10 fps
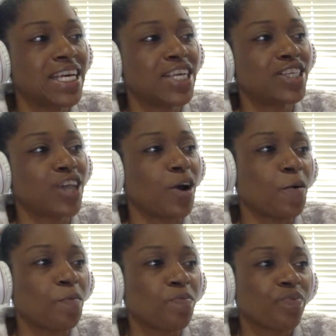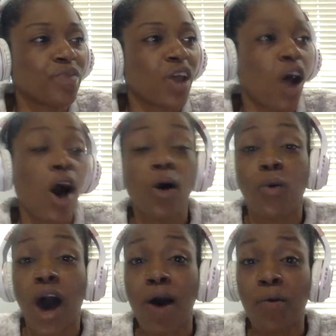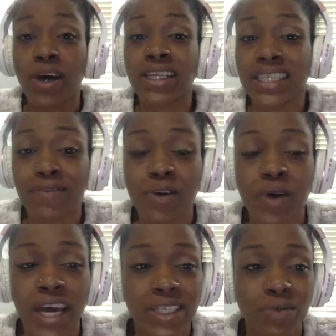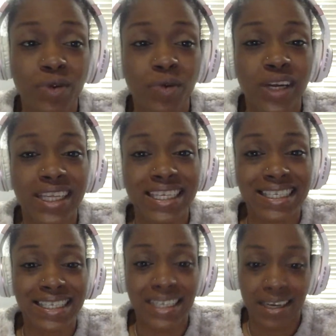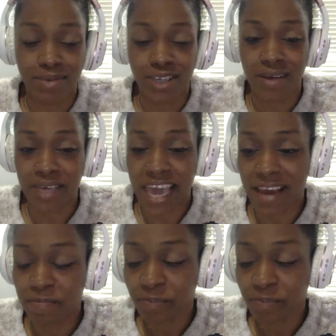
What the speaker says: So, oh, I want to leave you guys with one of these tips. Okay.